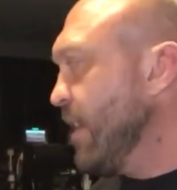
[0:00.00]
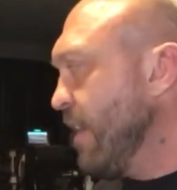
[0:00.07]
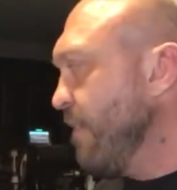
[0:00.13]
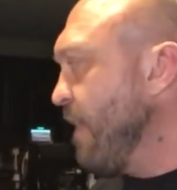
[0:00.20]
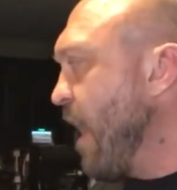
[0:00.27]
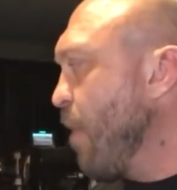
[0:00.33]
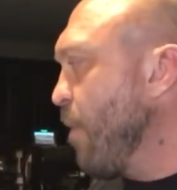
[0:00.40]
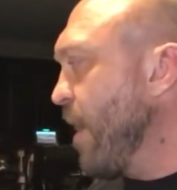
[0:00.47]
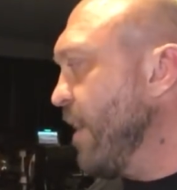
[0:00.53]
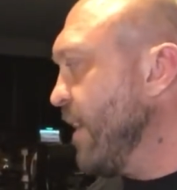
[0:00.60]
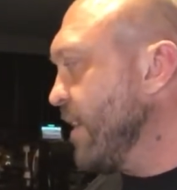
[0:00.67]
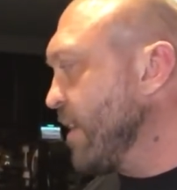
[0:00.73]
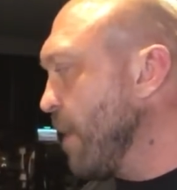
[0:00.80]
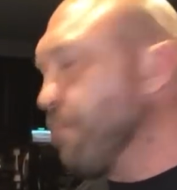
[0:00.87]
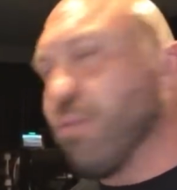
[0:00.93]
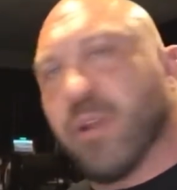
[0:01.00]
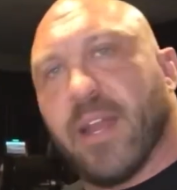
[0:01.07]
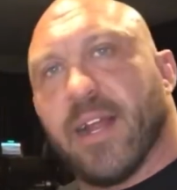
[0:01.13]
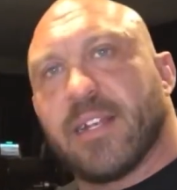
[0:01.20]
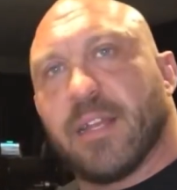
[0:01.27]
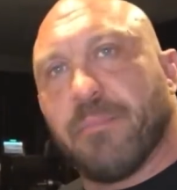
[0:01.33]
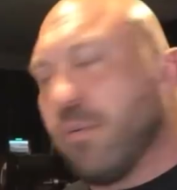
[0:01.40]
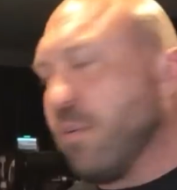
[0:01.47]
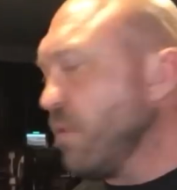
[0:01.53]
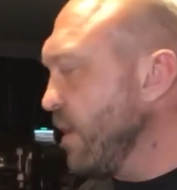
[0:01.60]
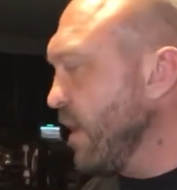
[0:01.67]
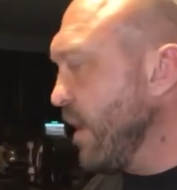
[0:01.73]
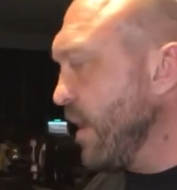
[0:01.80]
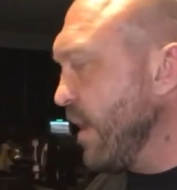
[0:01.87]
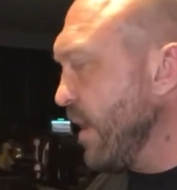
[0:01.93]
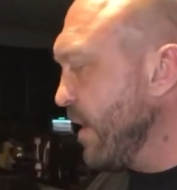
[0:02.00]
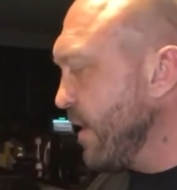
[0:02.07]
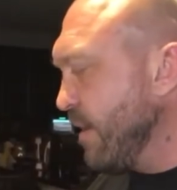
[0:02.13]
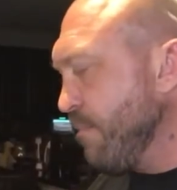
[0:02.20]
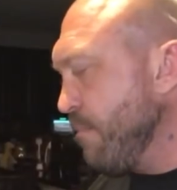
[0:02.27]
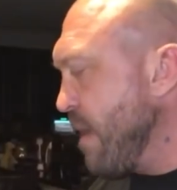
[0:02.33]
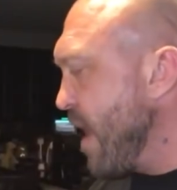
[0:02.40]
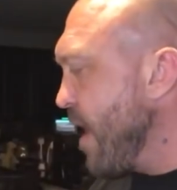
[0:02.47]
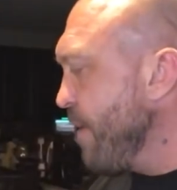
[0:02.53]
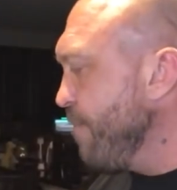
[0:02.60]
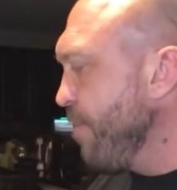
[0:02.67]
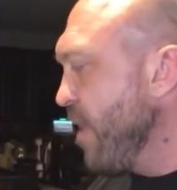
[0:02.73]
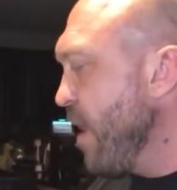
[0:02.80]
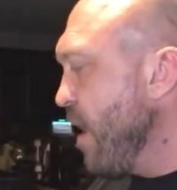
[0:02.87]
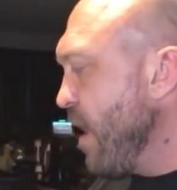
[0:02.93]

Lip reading: And that way, and it's unpredictable. And, man,